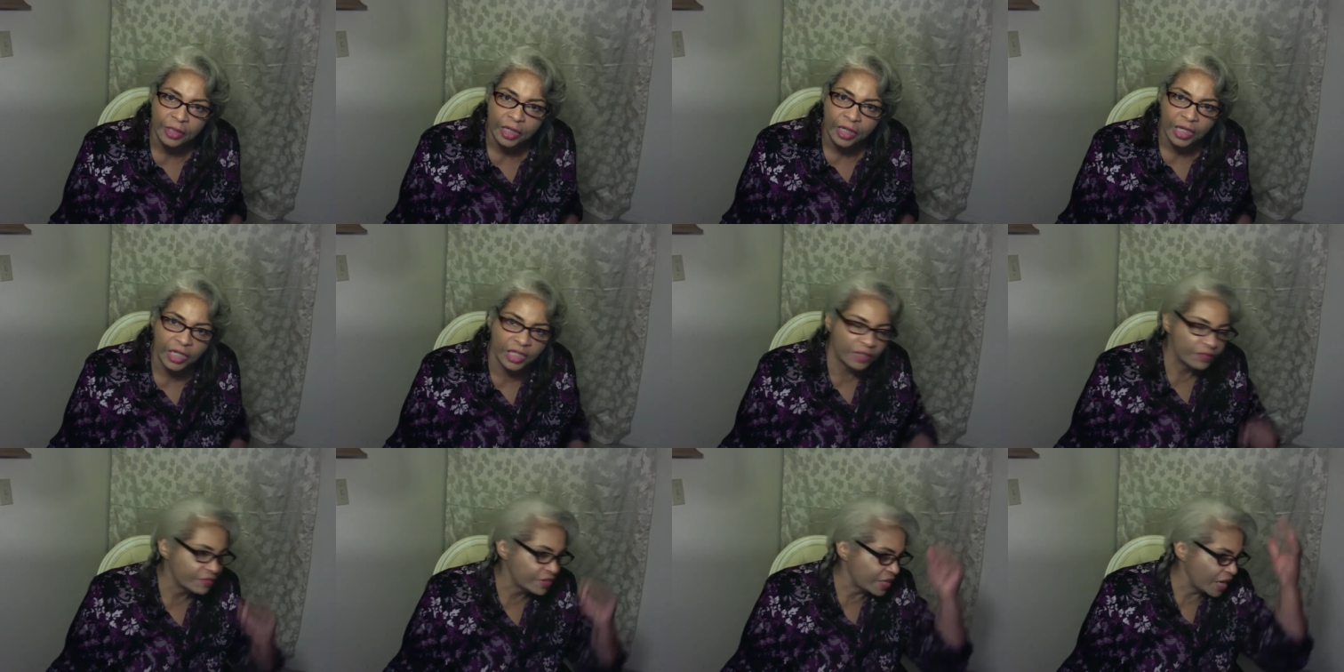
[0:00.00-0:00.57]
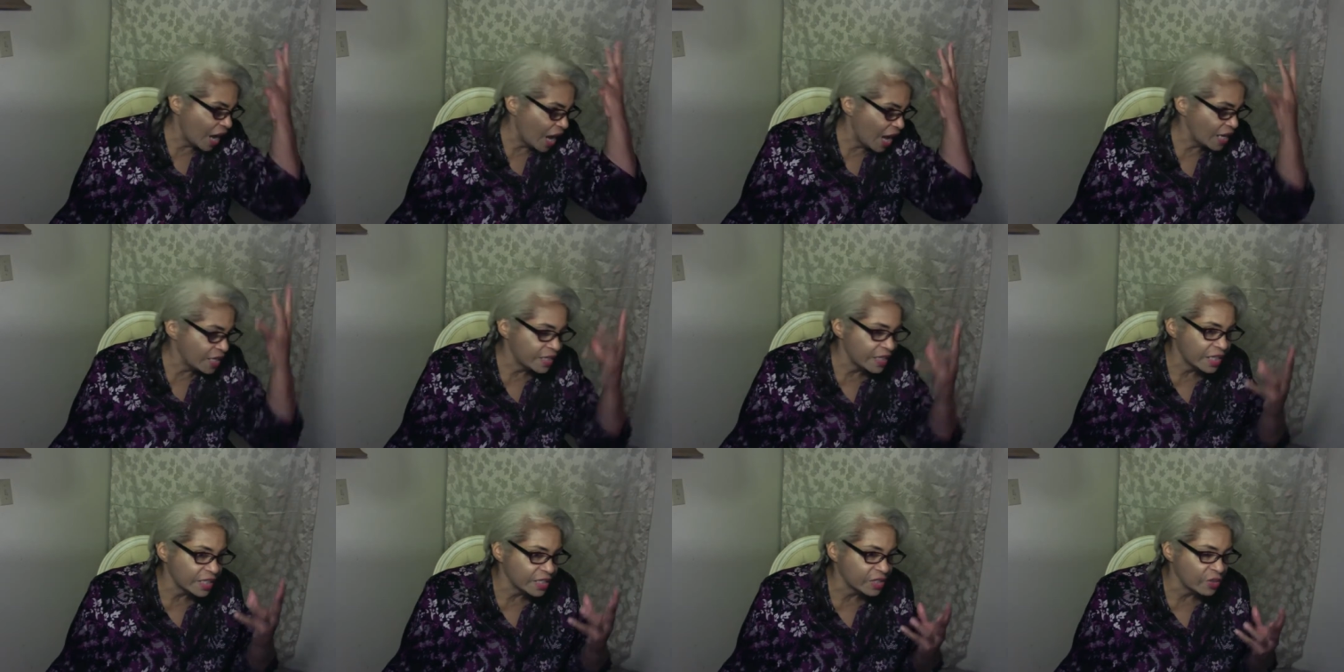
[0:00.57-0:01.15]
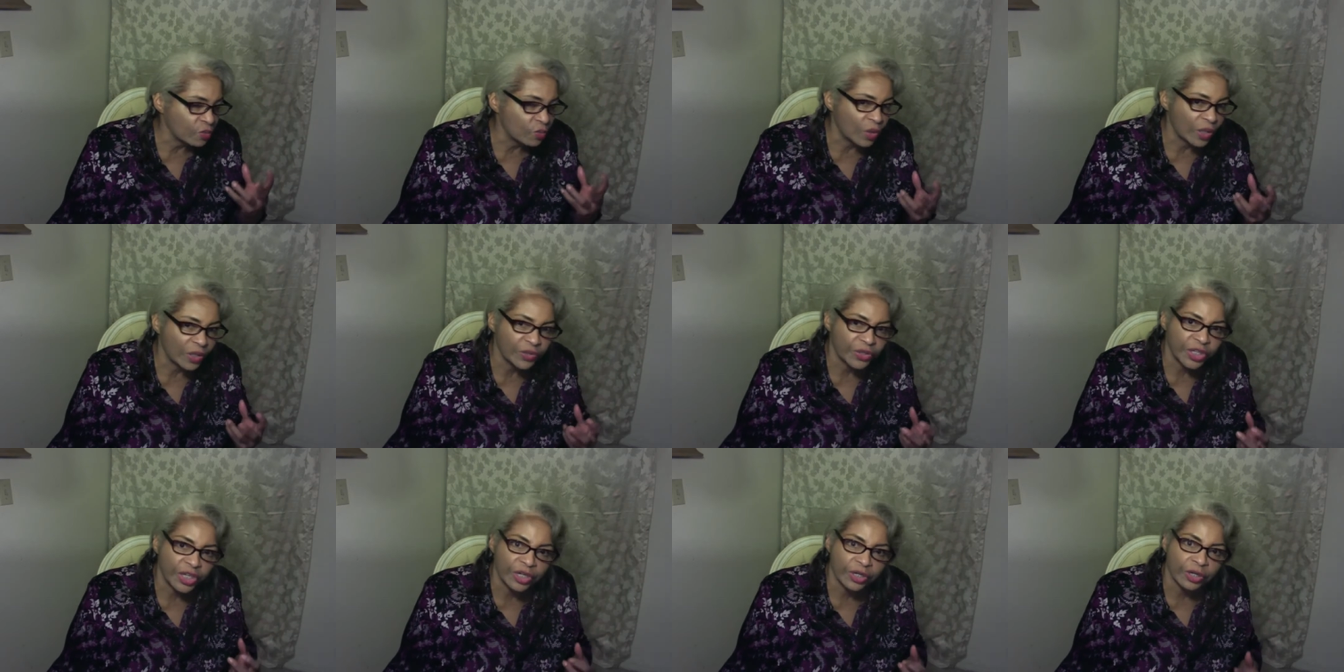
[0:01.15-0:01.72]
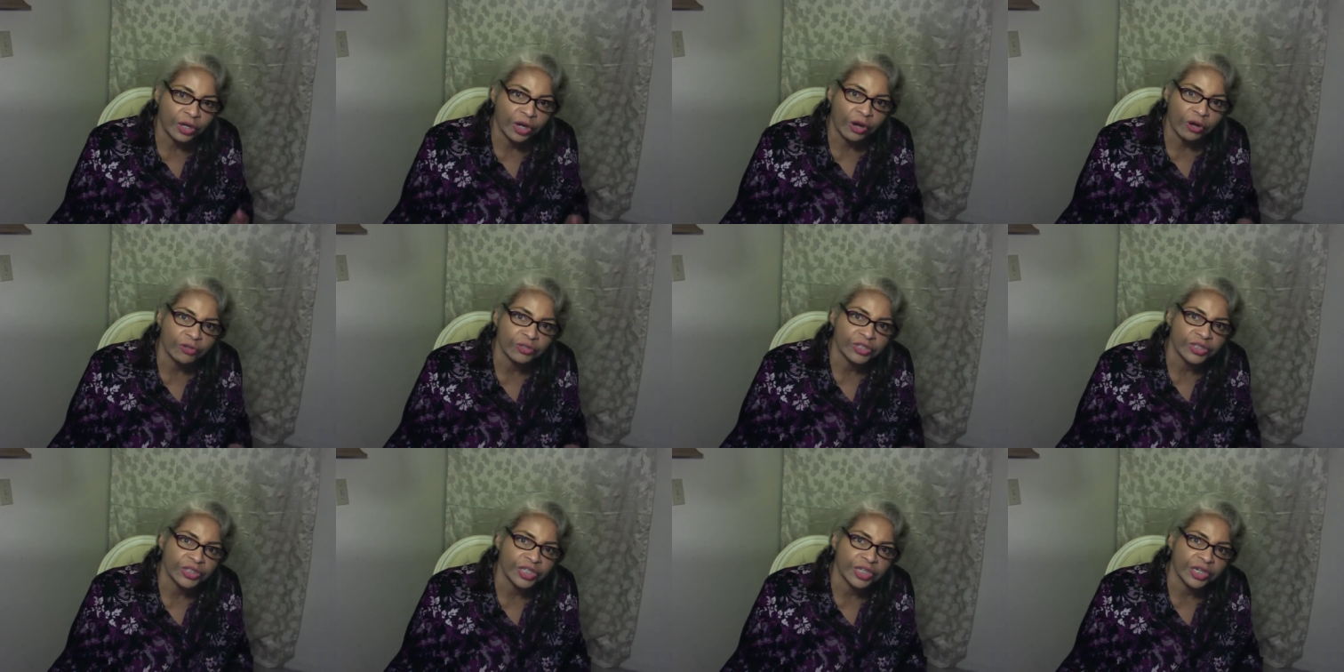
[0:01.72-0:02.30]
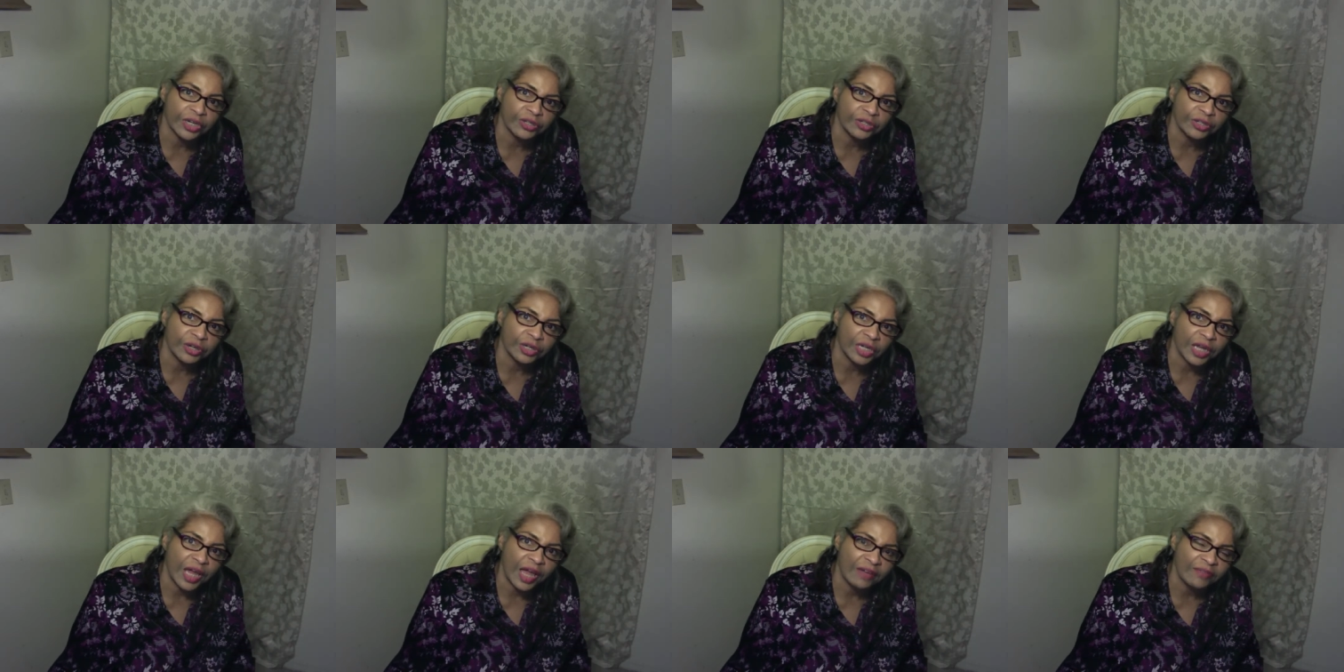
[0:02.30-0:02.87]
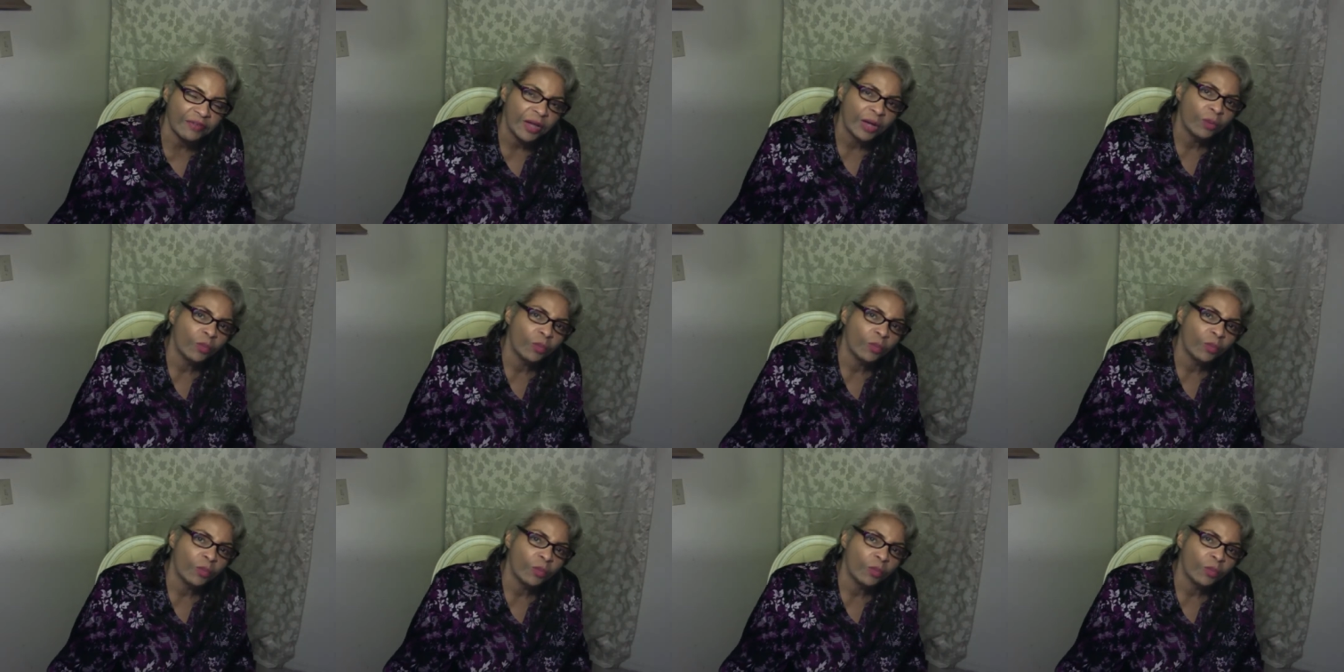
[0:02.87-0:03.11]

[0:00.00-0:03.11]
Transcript: And if God doesn't want the accursed thing in your life,